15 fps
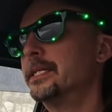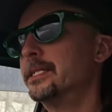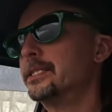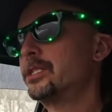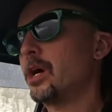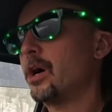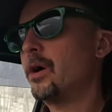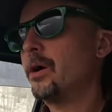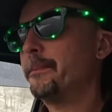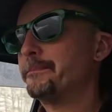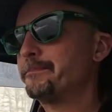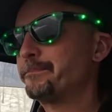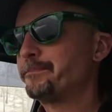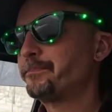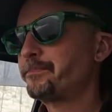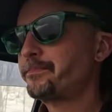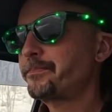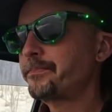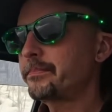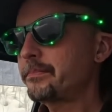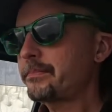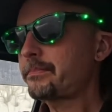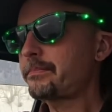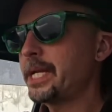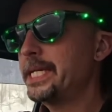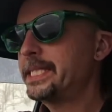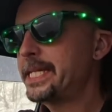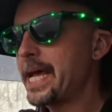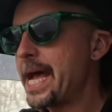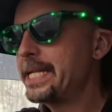So, I
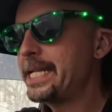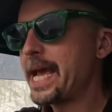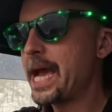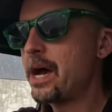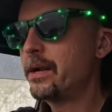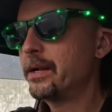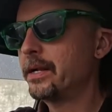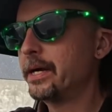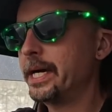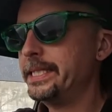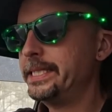sat down,